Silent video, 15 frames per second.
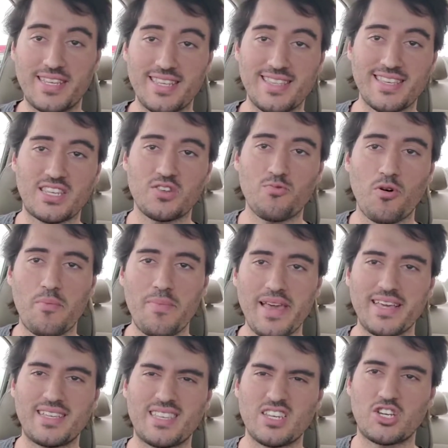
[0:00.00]
See, this is what
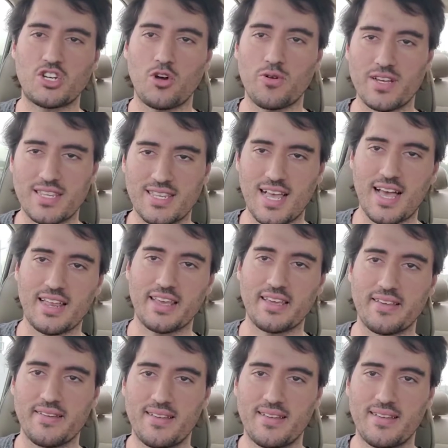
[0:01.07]
makes this show exciting,